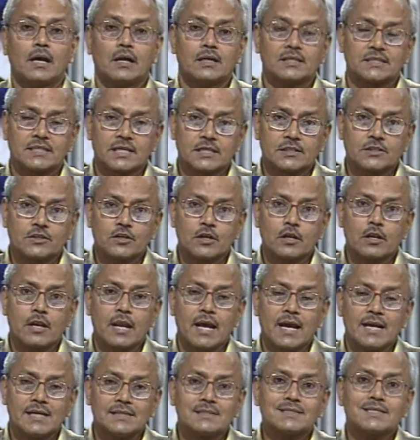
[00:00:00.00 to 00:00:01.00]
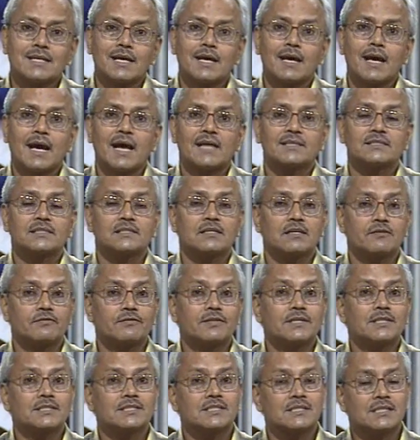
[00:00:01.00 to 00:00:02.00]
A sessional essay has a definite